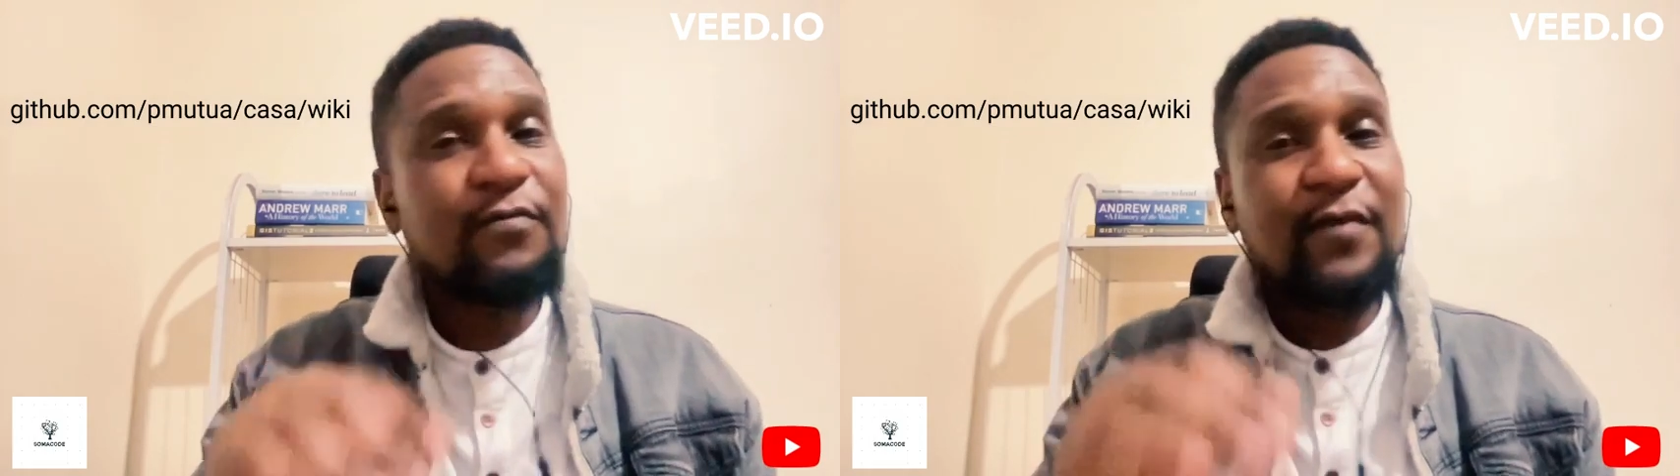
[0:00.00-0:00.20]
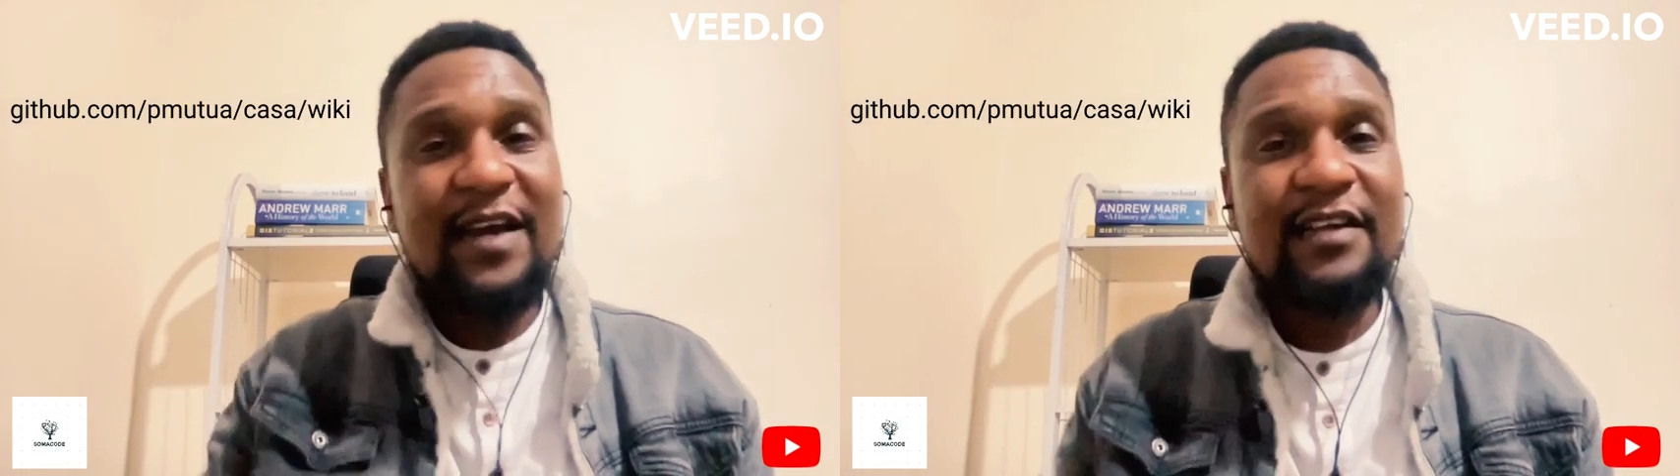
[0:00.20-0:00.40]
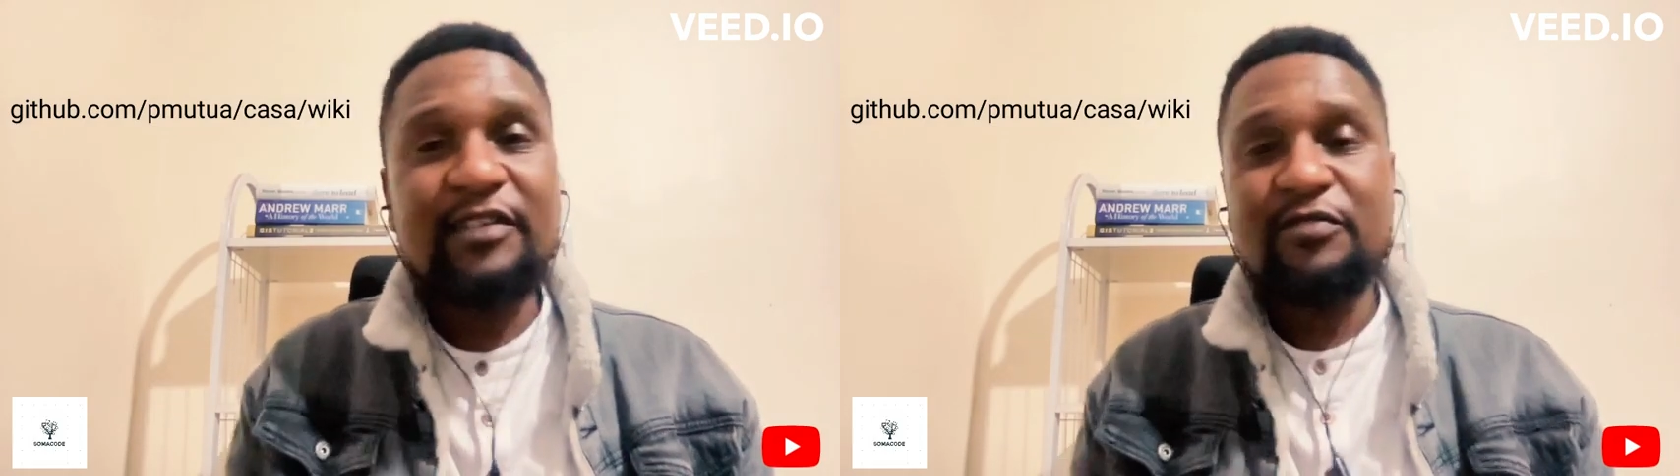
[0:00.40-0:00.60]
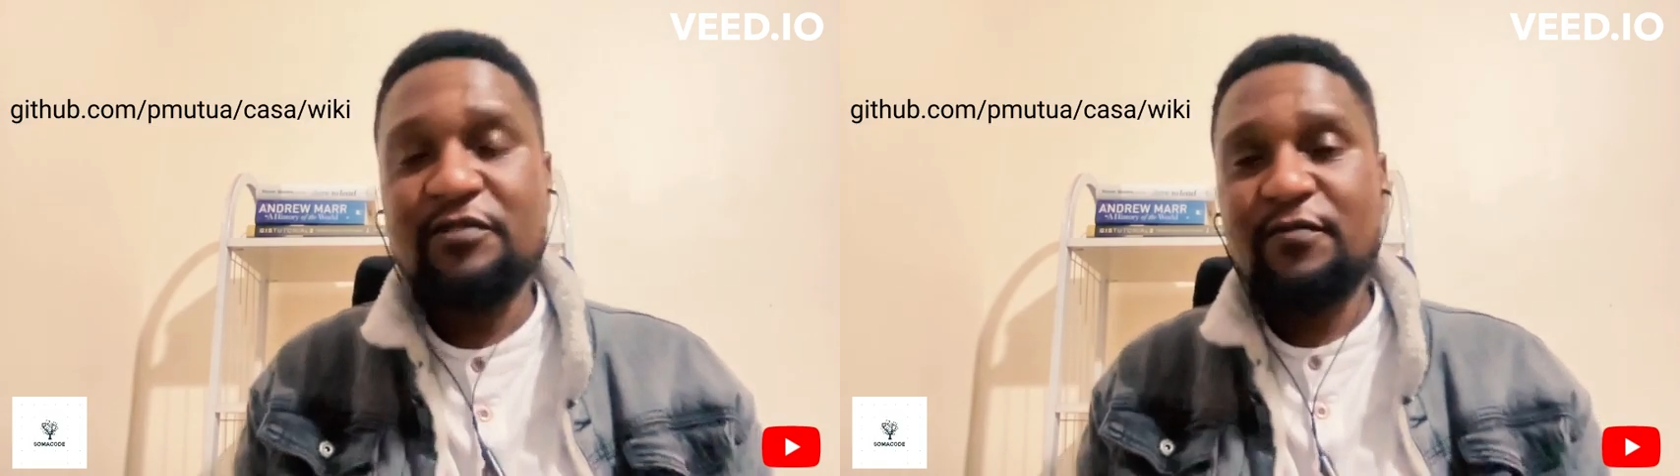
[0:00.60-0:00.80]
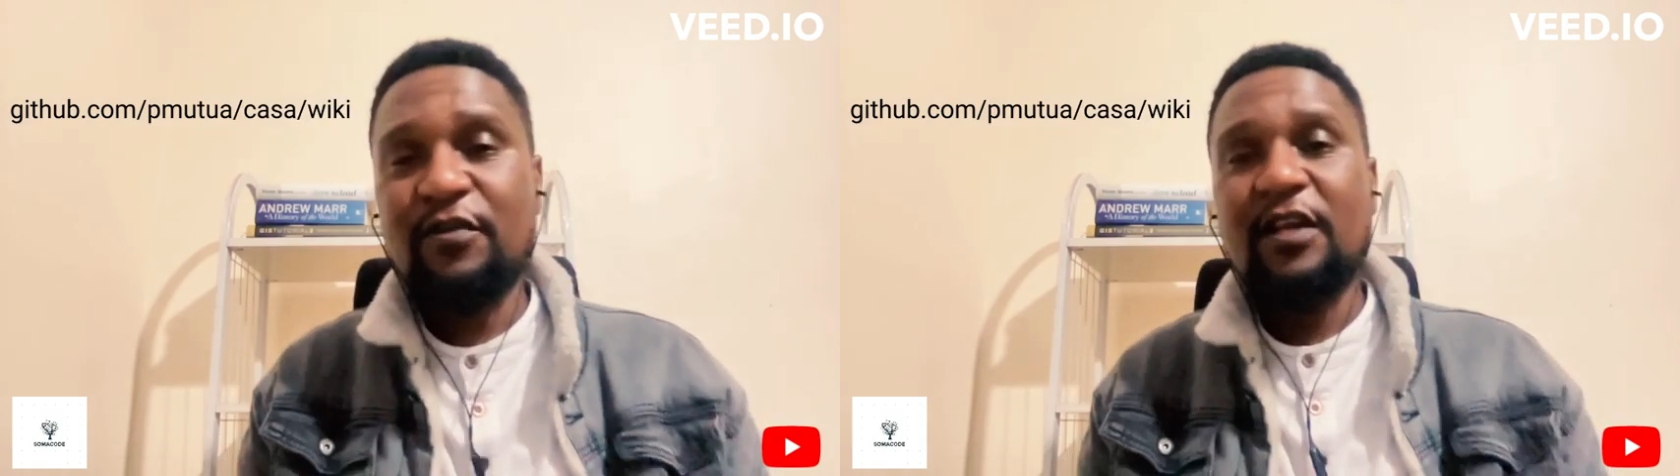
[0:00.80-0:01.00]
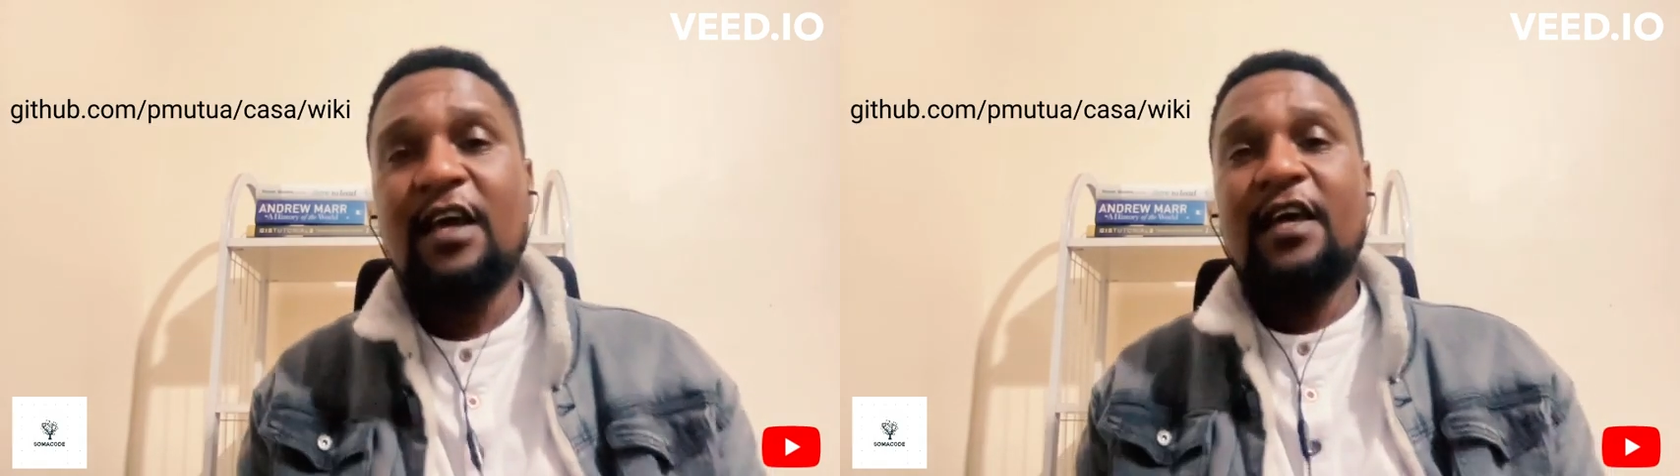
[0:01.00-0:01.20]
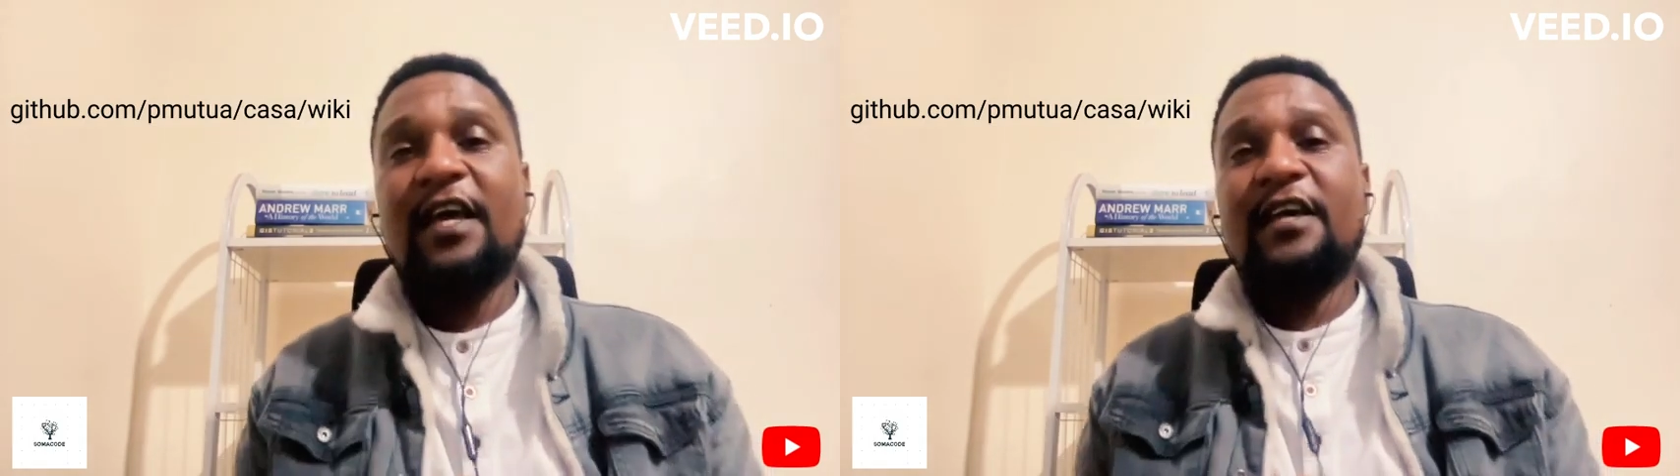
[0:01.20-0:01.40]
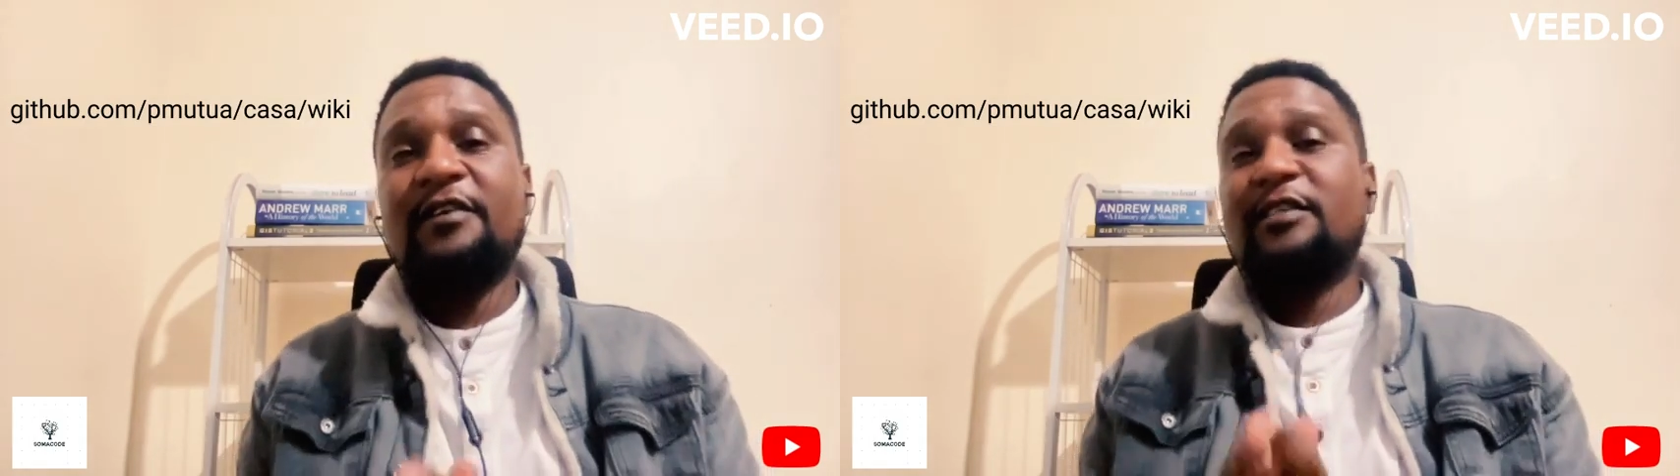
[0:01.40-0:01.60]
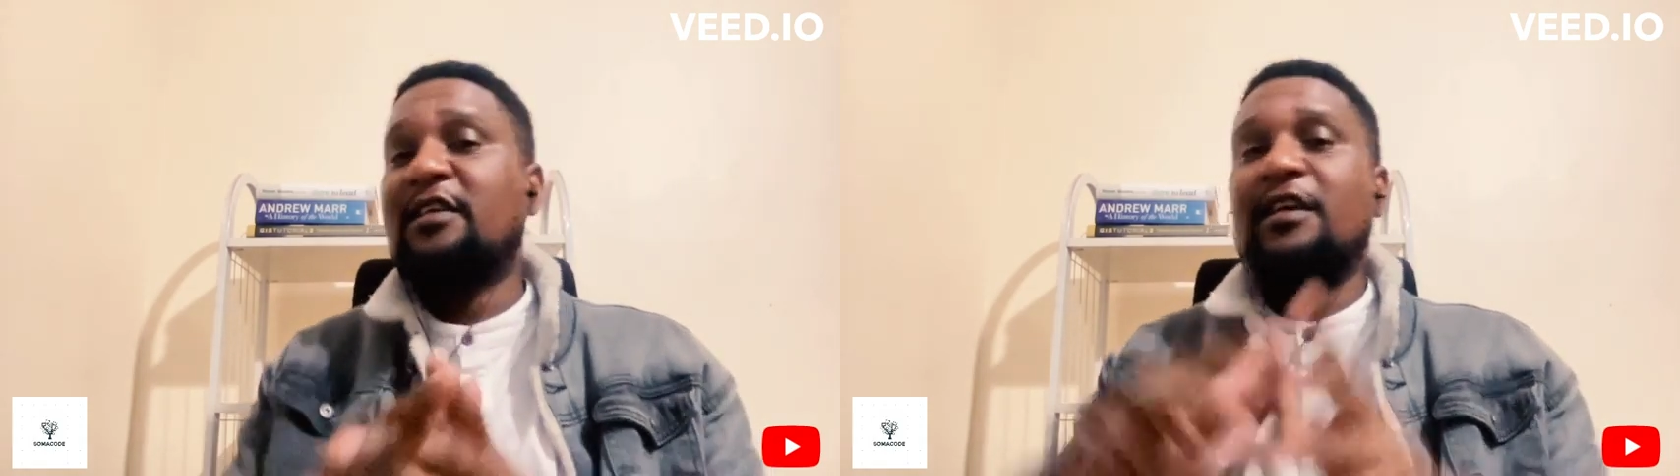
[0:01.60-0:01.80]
find it useful, and